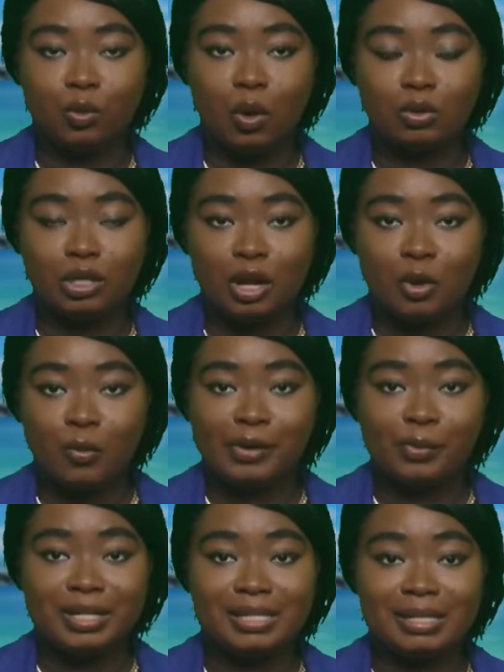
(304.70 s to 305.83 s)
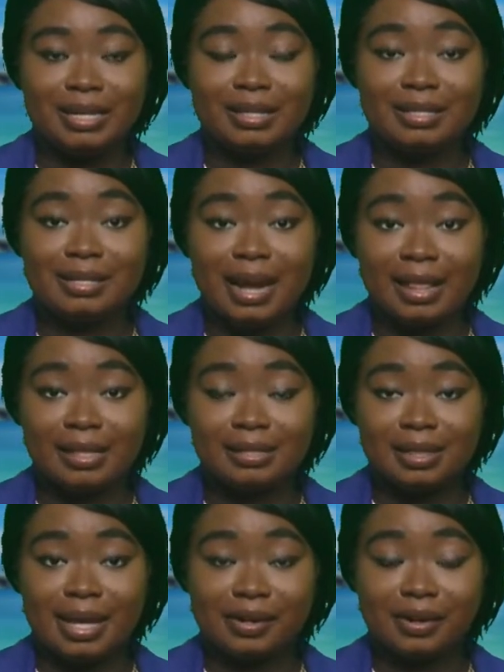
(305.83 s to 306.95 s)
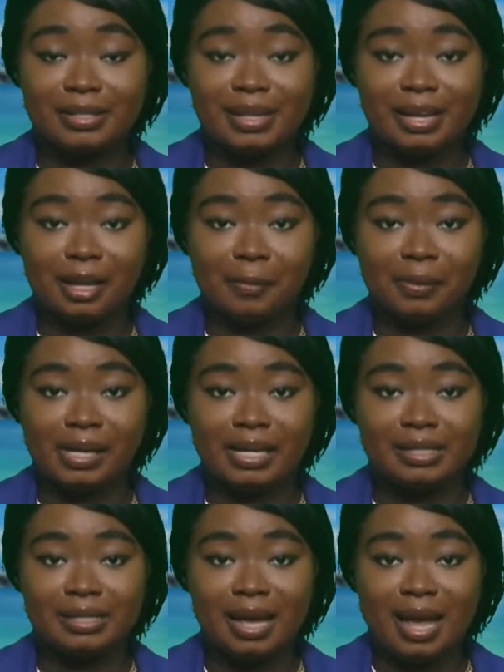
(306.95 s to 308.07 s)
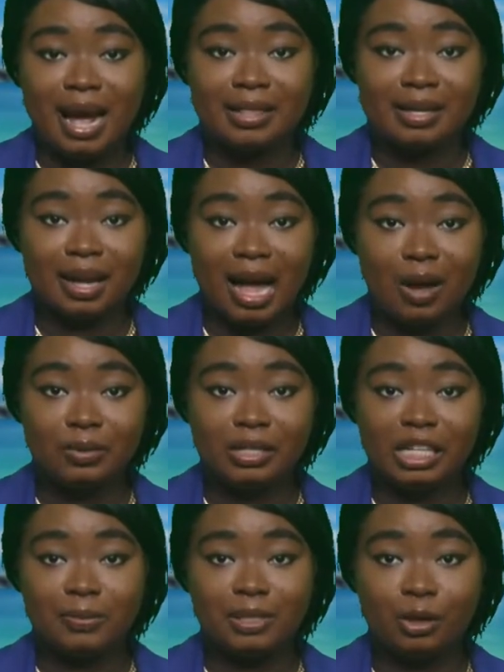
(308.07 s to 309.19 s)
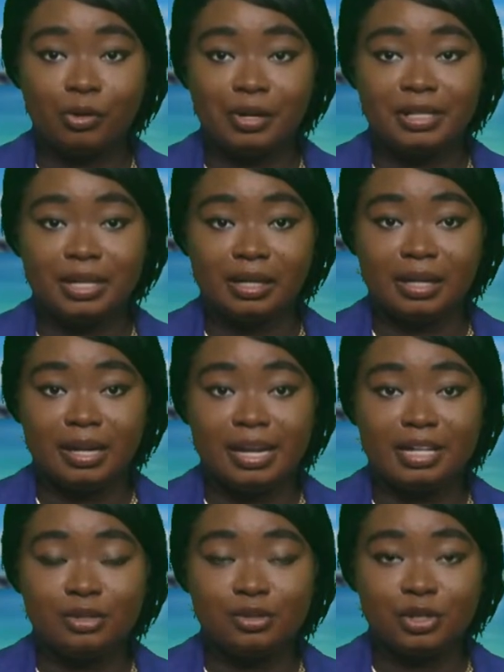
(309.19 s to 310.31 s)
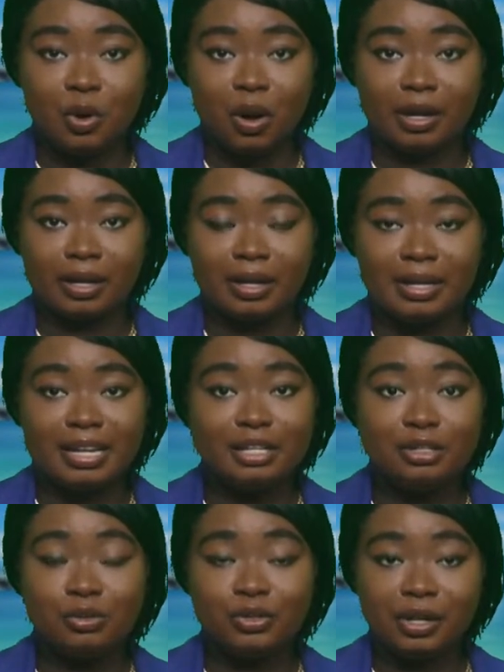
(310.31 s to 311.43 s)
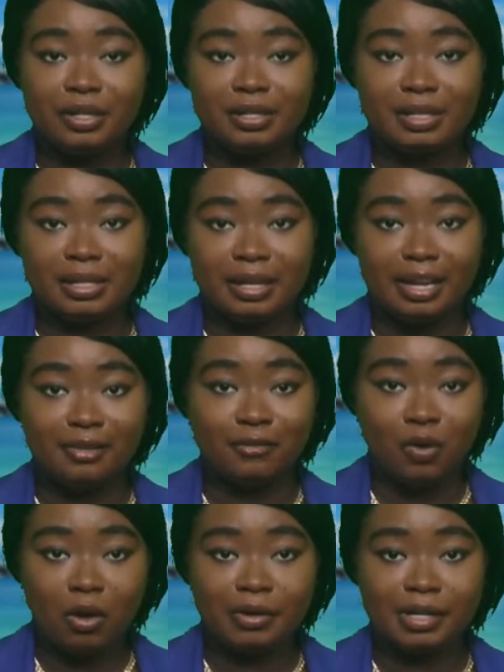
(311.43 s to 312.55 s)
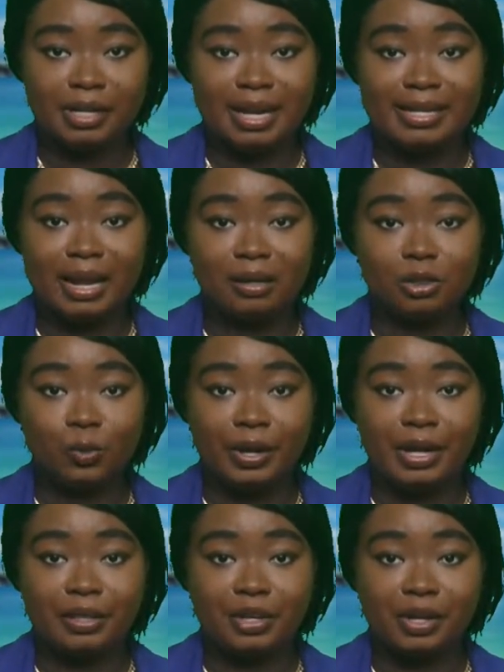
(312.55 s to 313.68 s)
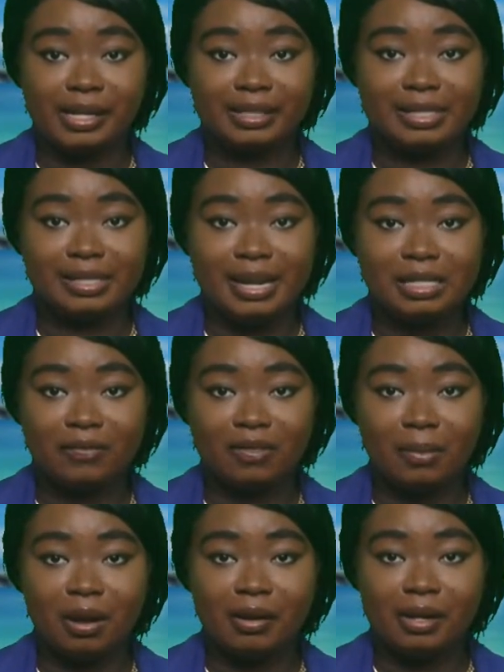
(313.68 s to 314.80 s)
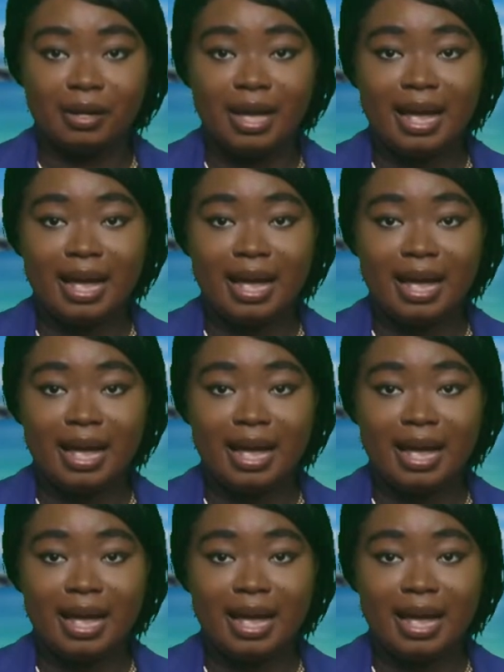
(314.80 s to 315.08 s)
quote, "When we see the deaths that are taking place and the count keeps increasing in New York, in New Jersey, in Florida, and elsewhere in the United States of America